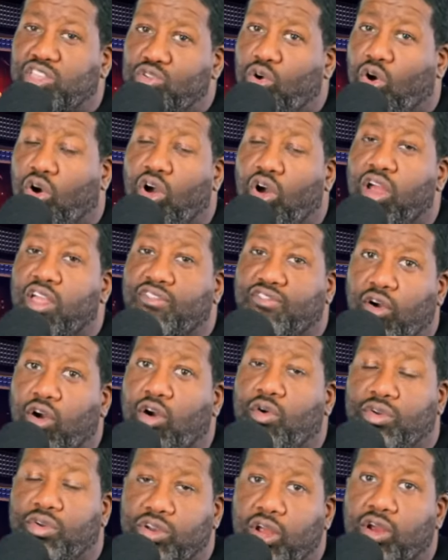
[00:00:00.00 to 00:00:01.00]
that you are a
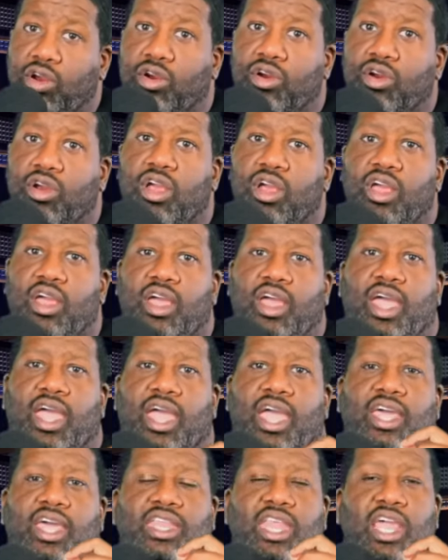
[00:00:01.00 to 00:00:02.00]
foreigner,
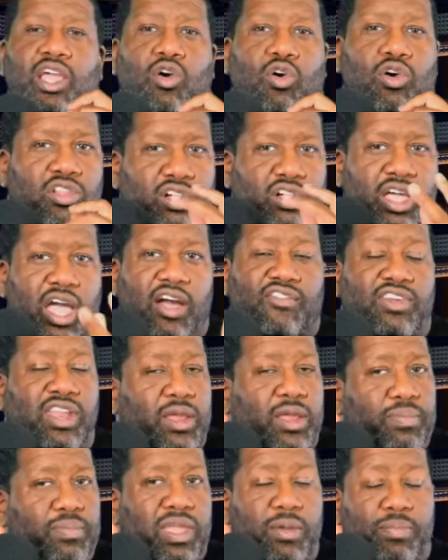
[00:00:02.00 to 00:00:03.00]
and they're going to look out for
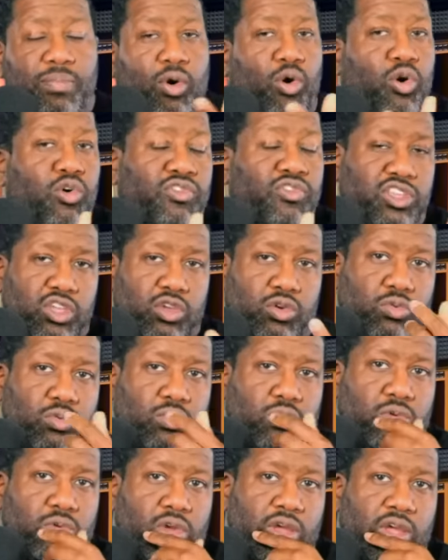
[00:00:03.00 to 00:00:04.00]
their people over
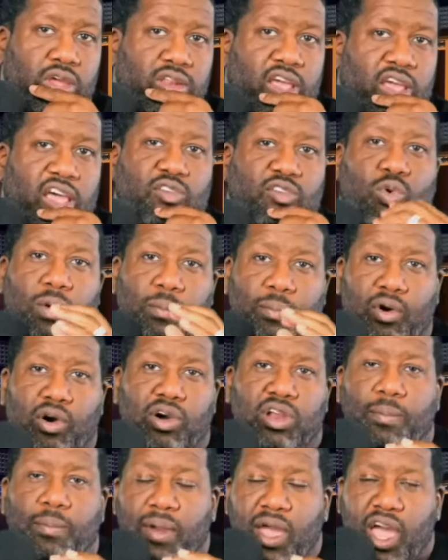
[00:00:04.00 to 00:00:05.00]
you. That's one
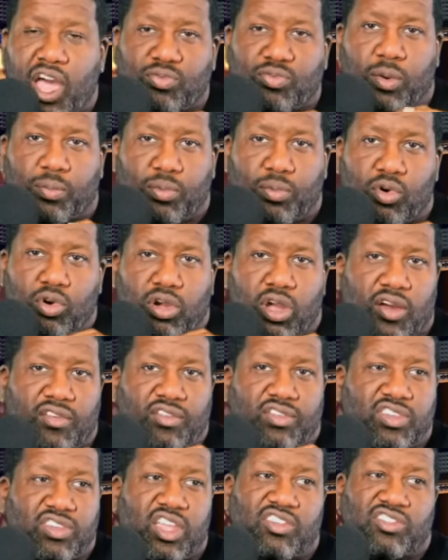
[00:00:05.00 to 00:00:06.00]
part of the passport bro
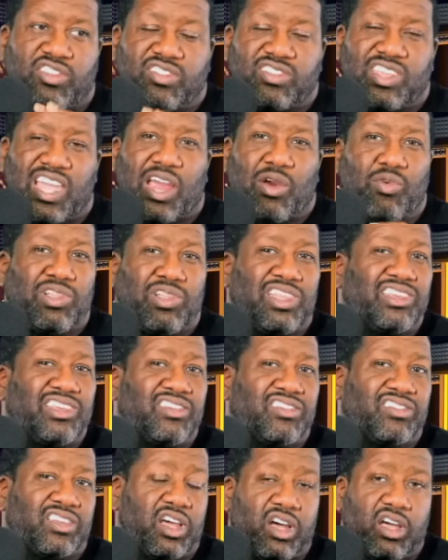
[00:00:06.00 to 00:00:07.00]
conversation that's not really
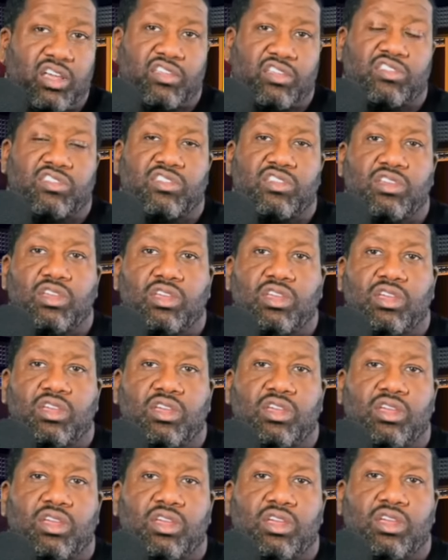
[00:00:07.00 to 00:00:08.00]
discussed.
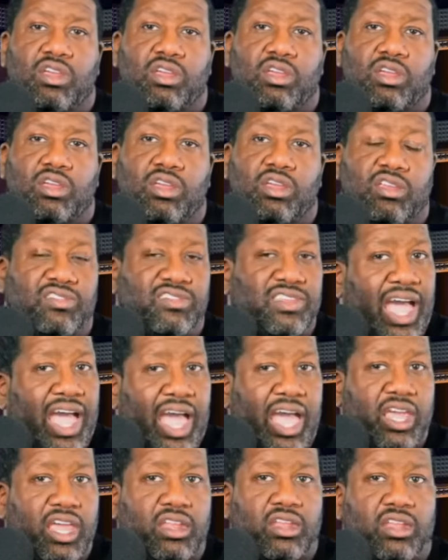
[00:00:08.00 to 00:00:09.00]
It's
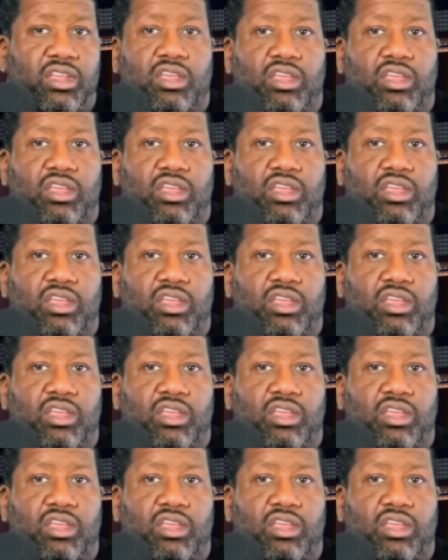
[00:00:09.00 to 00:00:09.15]
not.